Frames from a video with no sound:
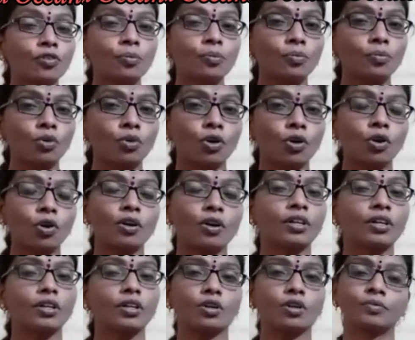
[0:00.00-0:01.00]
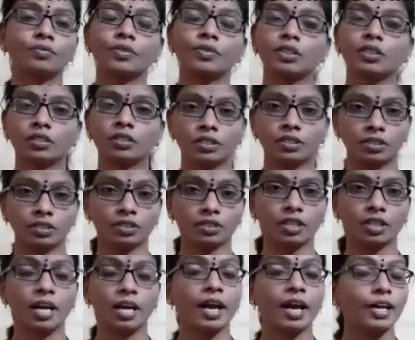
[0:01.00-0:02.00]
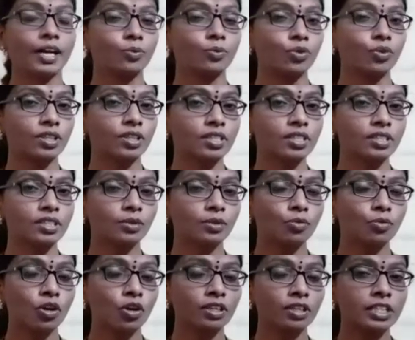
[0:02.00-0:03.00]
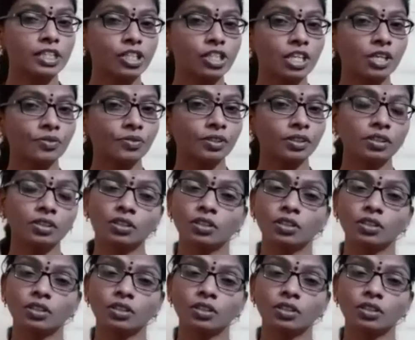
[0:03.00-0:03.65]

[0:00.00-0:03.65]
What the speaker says: model of the earth. And what is that model, children?